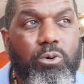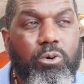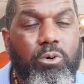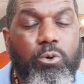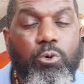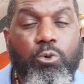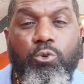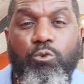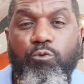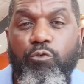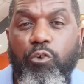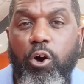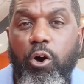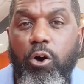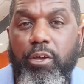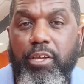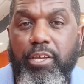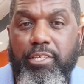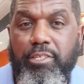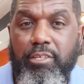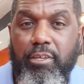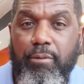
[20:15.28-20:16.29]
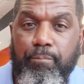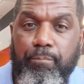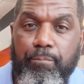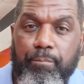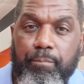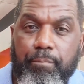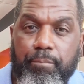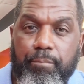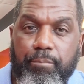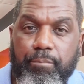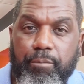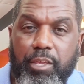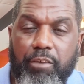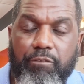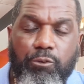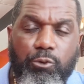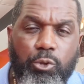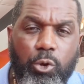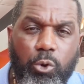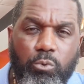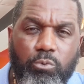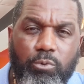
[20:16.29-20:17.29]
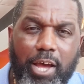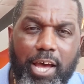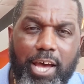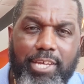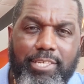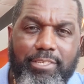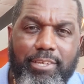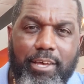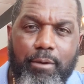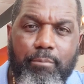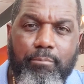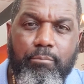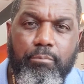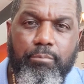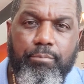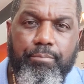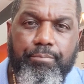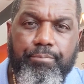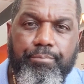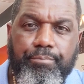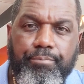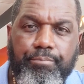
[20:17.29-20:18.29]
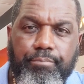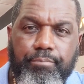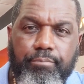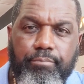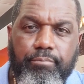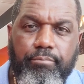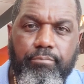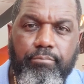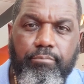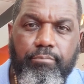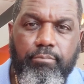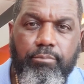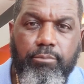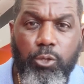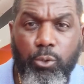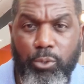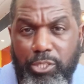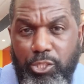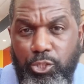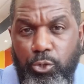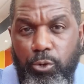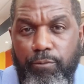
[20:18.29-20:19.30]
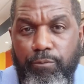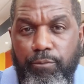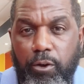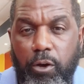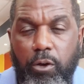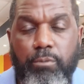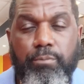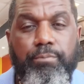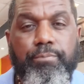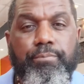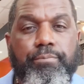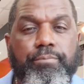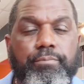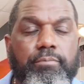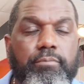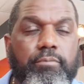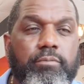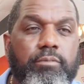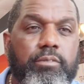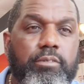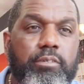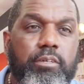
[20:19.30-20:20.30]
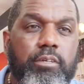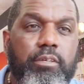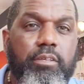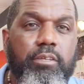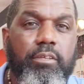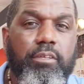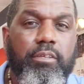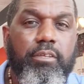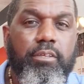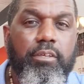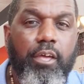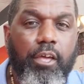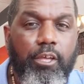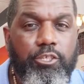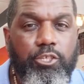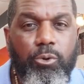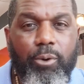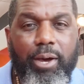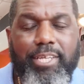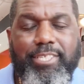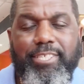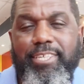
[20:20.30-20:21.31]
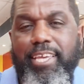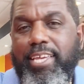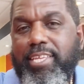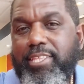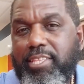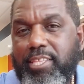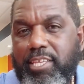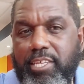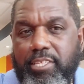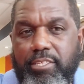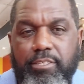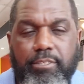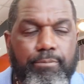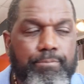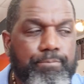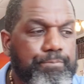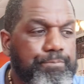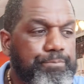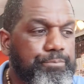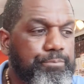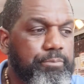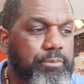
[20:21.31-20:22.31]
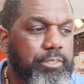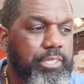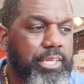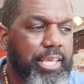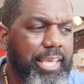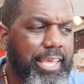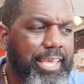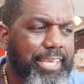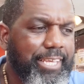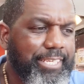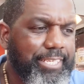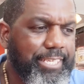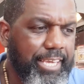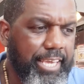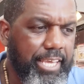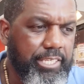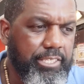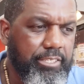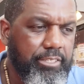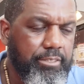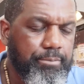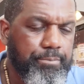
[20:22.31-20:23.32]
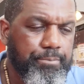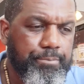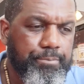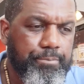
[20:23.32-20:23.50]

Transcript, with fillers: whose fault is it if you don't rise up? Well, it's your fault. So I say this yes,